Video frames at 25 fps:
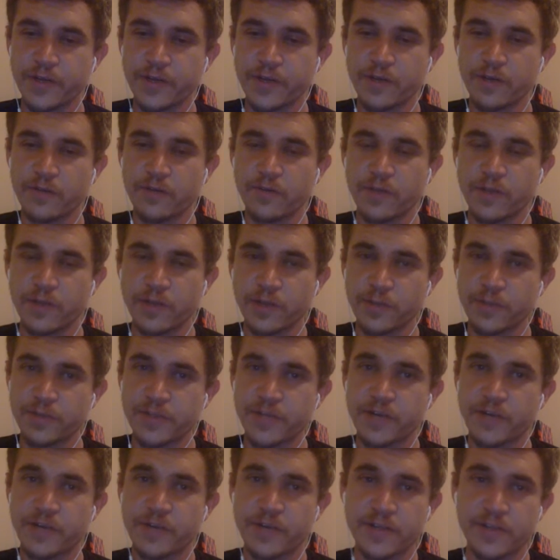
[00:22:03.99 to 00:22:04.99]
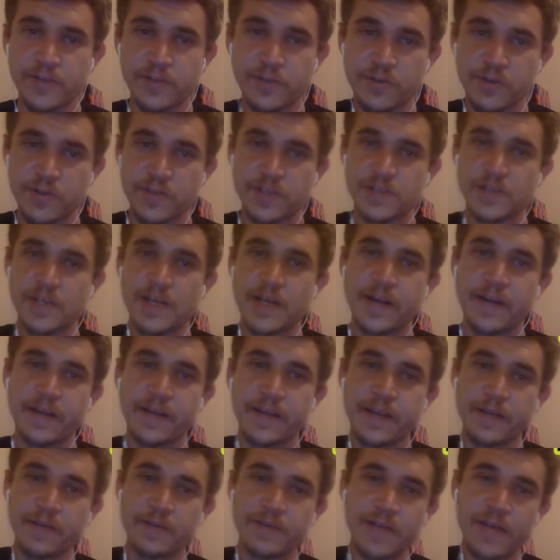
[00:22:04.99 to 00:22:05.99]
know, the libertarian sort of society
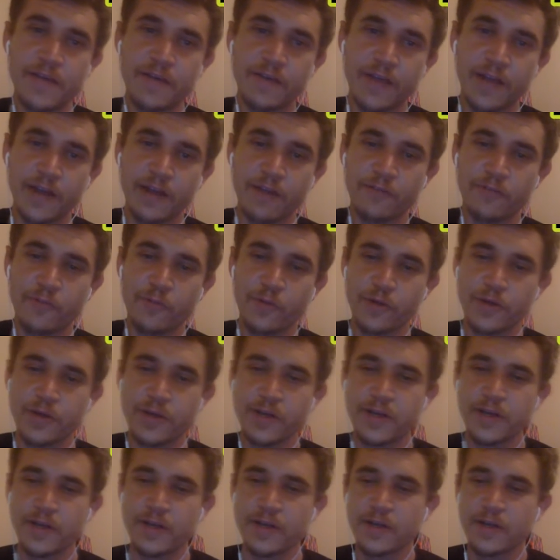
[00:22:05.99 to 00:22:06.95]
that he was advocating for.